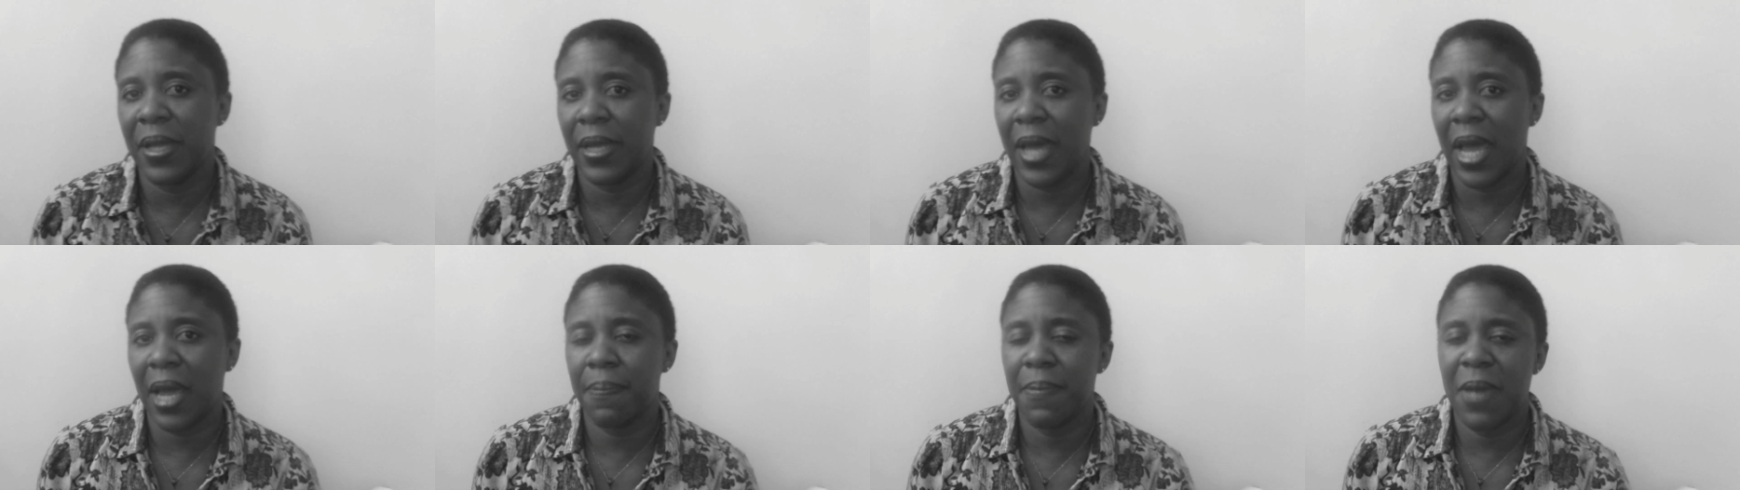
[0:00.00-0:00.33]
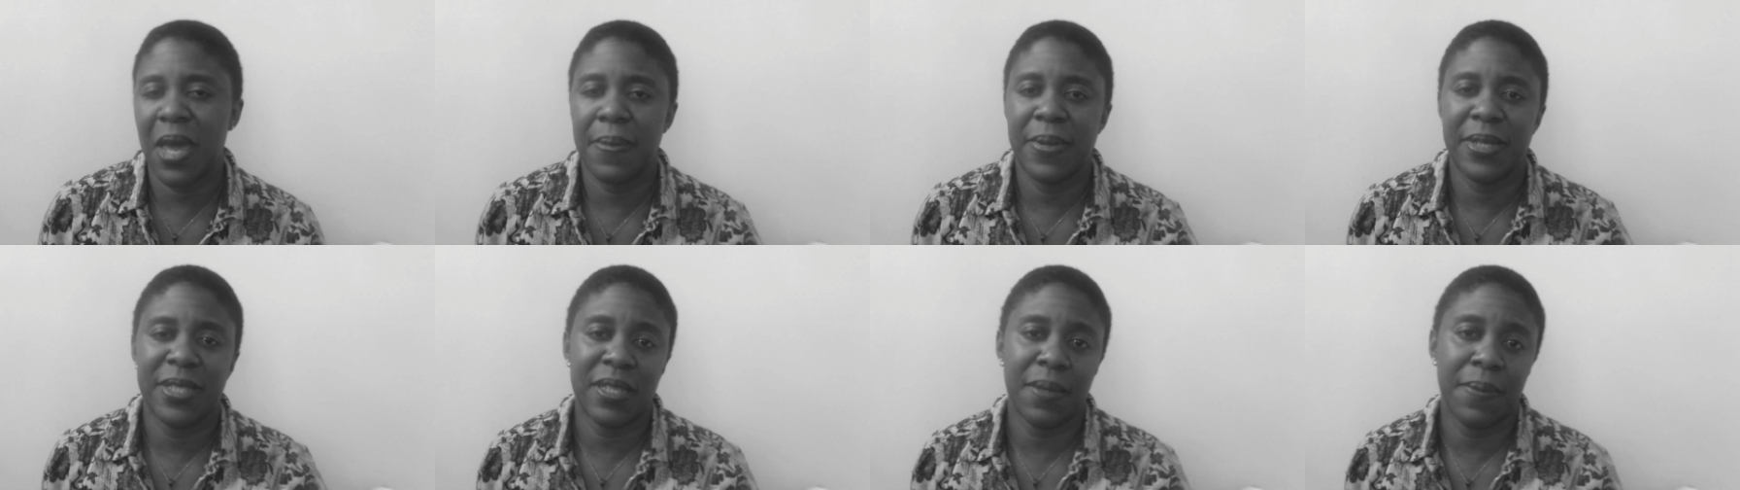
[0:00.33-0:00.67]
like
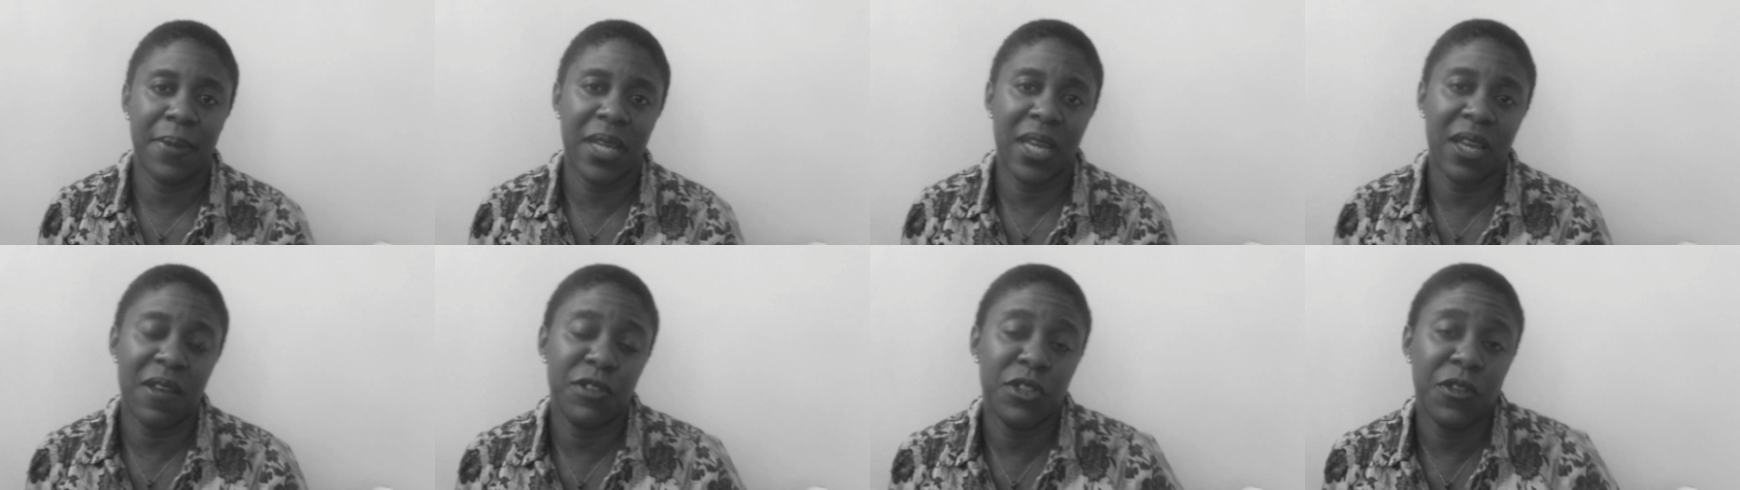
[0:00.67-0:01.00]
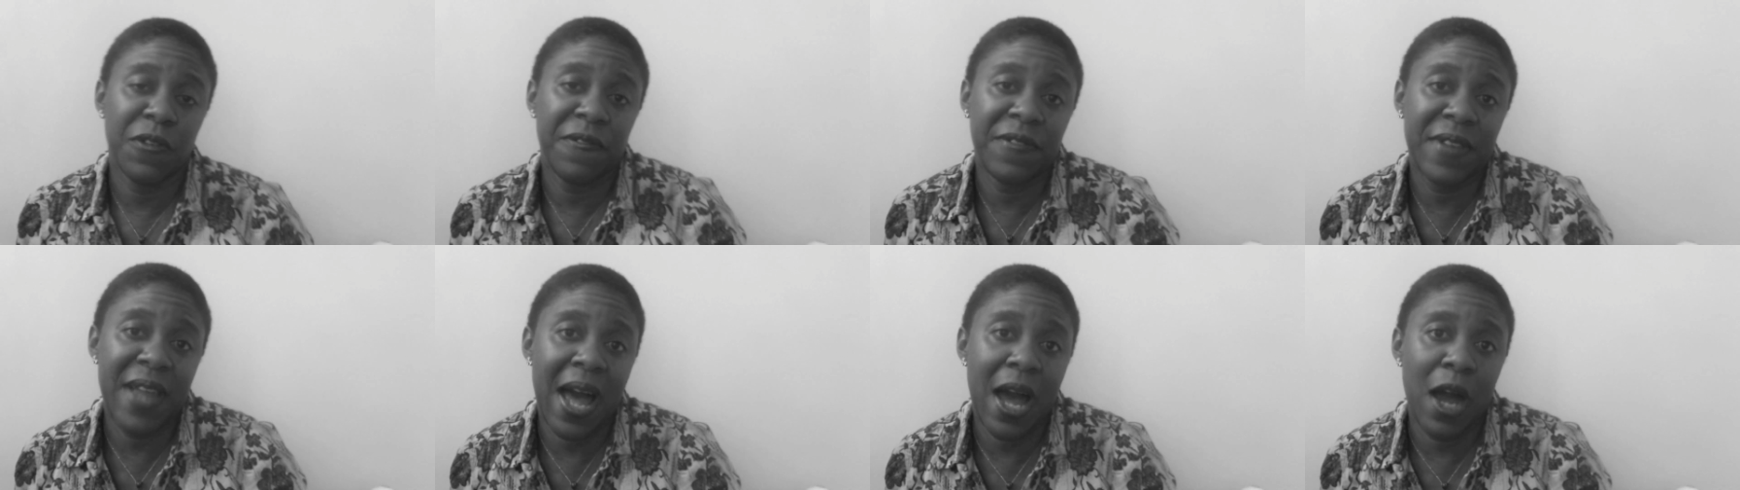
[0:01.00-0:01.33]
maybe somebody gives
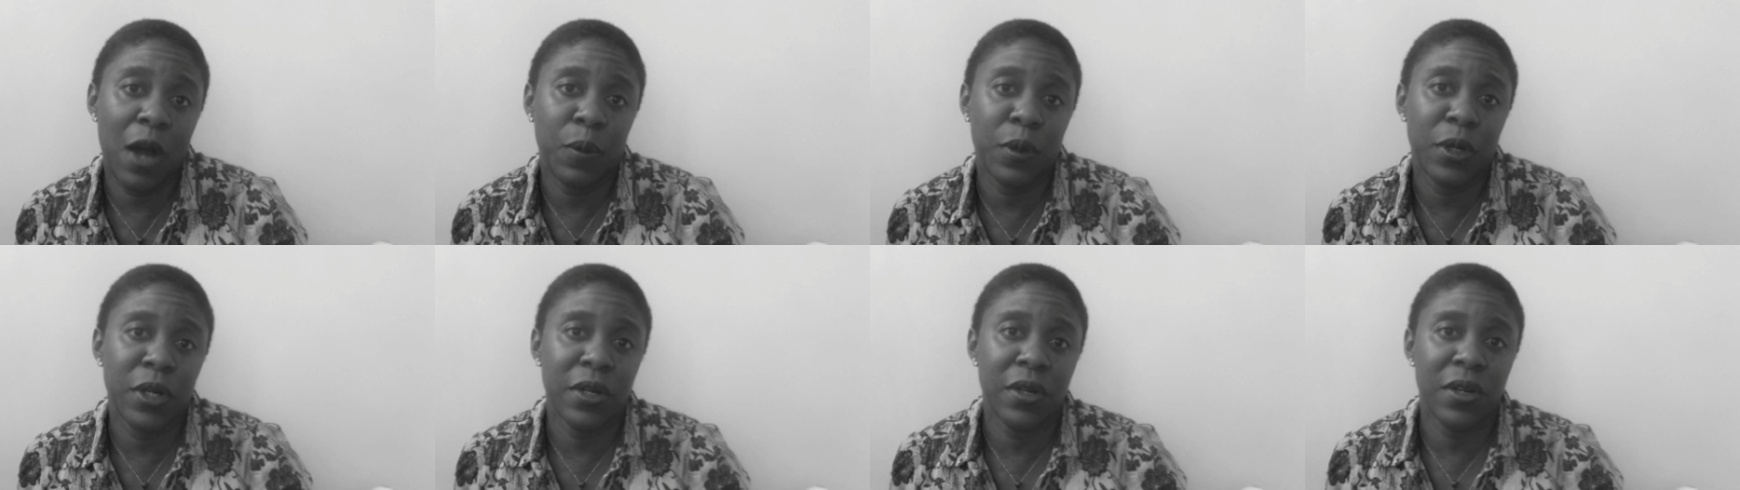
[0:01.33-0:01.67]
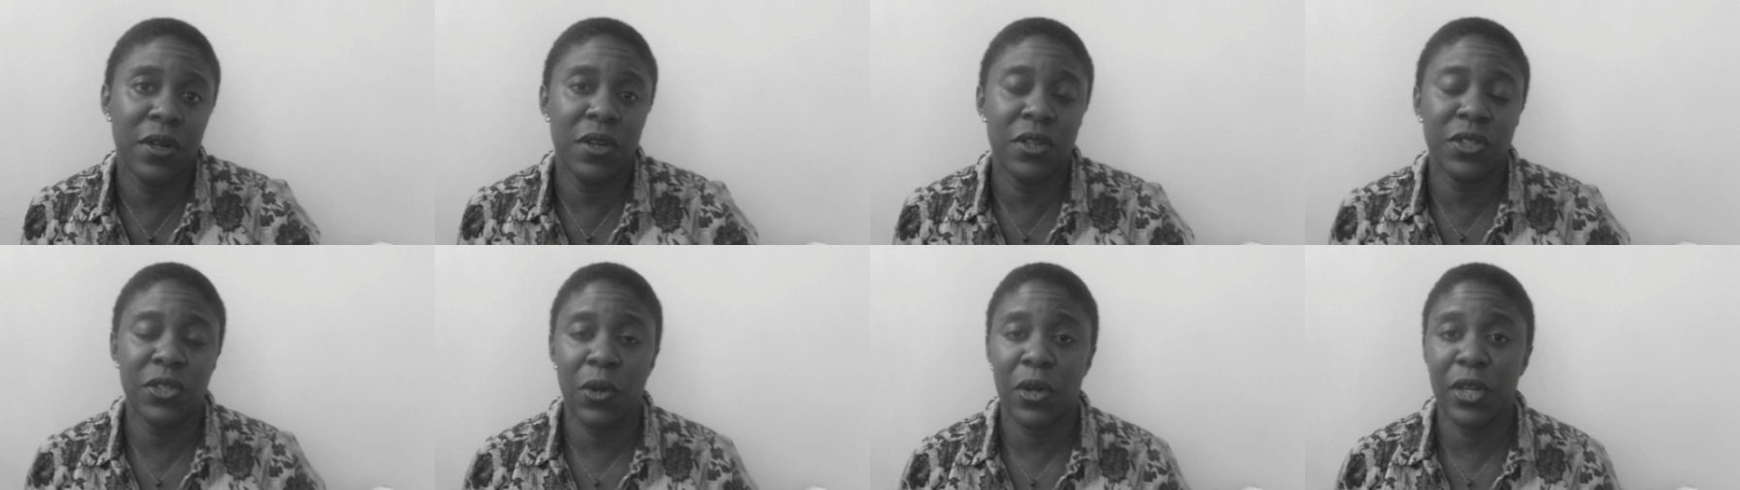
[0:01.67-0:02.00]
you
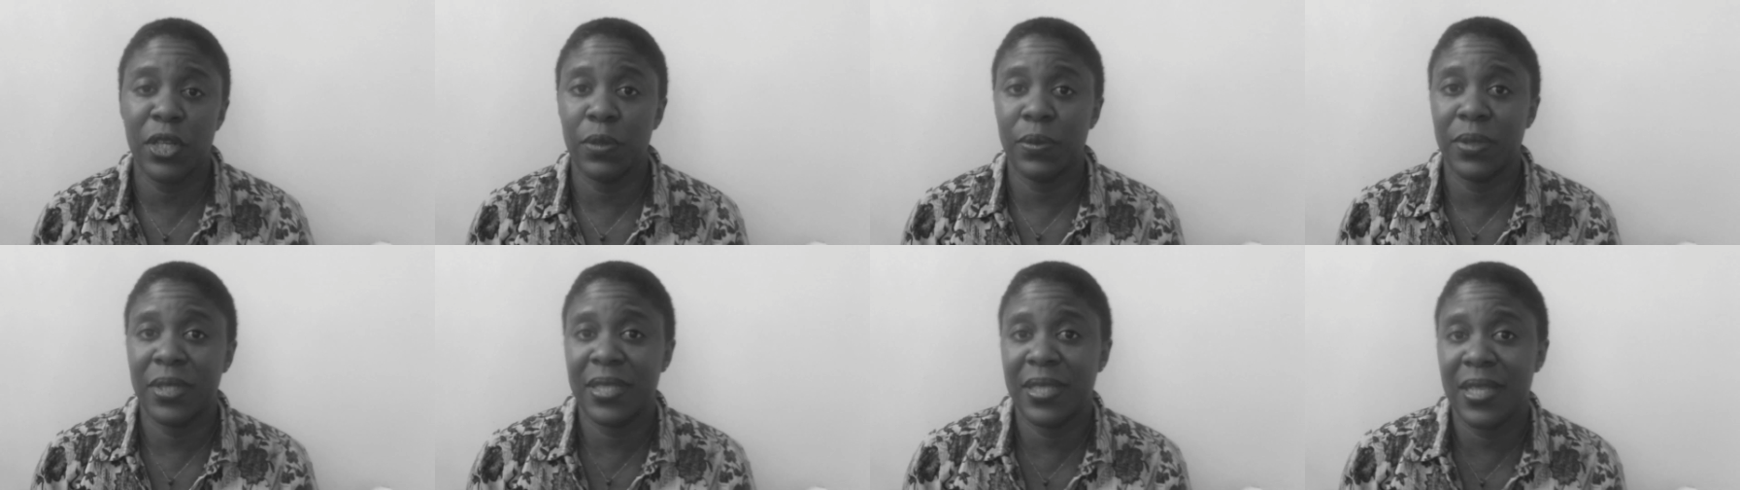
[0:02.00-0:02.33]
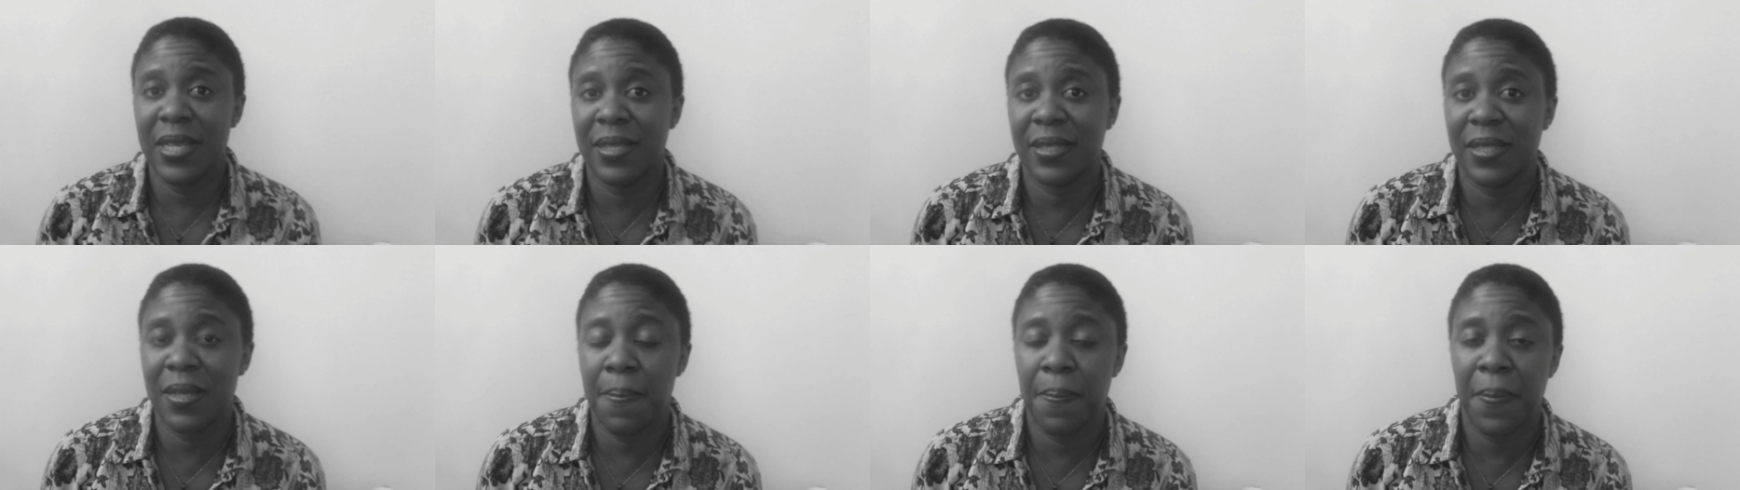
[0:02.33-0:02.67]
flowers or you
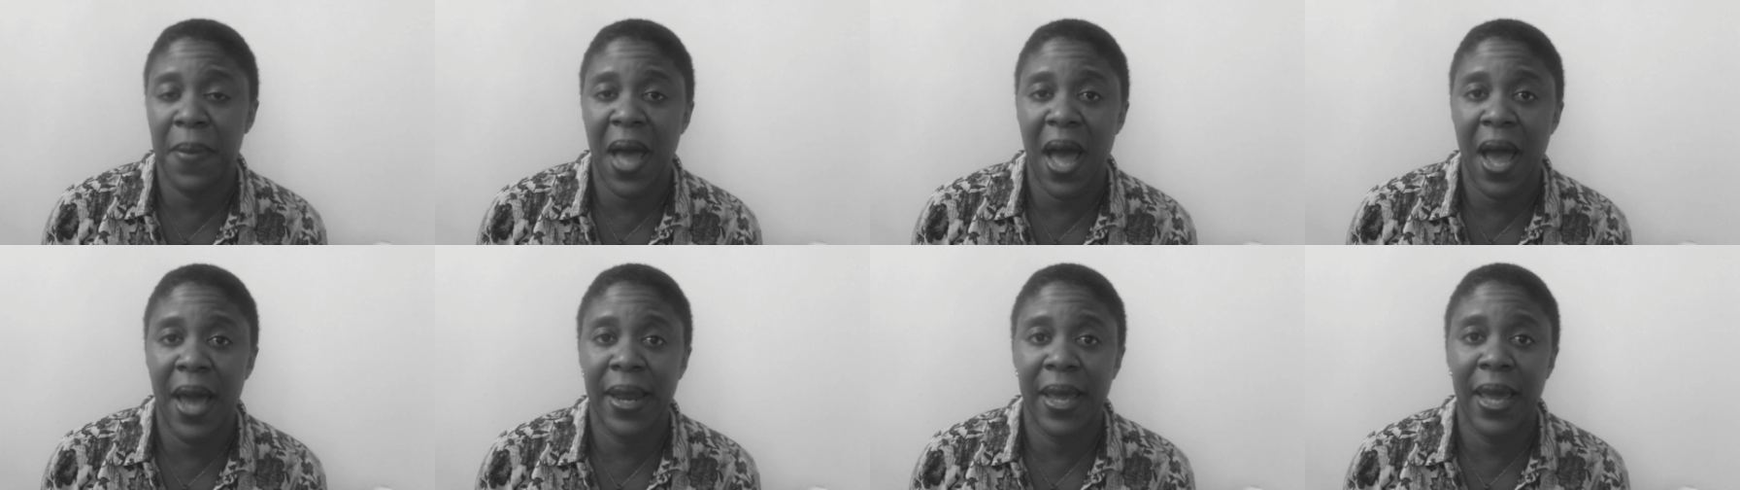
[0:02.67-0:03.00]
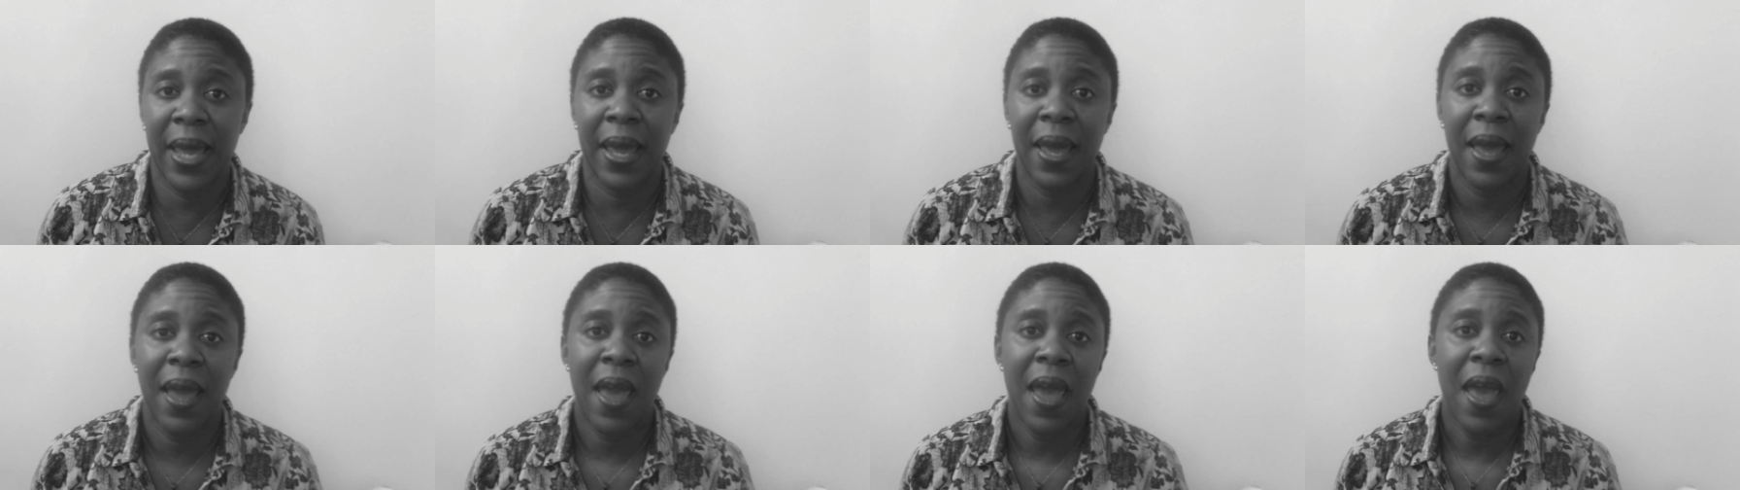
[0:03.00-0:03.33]
see
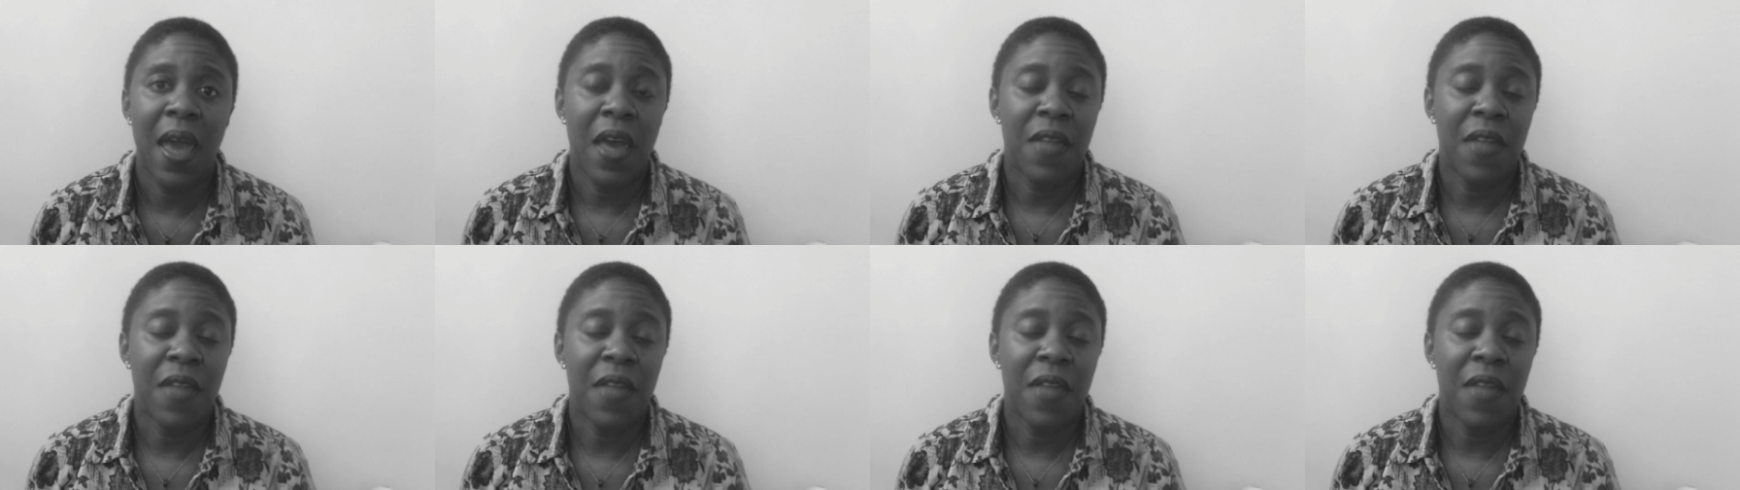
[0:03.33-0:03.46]
somebody